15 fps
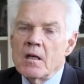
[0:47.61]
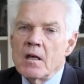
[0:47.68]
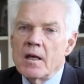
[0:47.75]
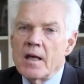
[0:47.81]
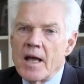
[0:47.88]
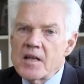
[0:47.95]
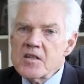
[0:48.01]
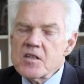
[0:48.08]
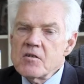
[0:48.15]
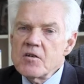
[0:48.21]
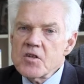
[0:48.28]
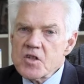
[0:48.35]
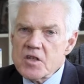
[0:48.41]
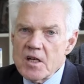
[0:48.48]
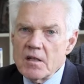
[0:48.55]
As a
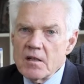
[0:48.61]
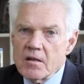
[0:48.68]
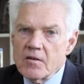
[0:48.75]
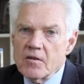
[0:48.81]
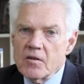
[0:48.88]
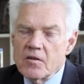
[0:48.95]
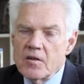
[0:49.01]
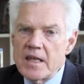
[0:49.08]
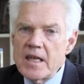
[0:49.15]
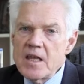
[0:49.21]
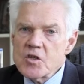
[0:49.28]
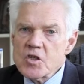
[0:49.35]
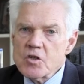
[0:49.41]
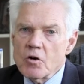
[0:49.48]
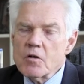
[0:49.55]
result, the
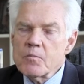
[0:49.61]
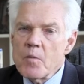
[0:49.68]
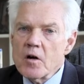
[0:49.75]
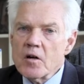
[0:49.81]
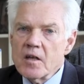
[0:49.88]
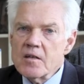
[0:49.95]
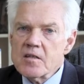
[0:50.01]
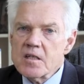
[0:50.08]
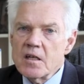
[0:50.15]
stock markets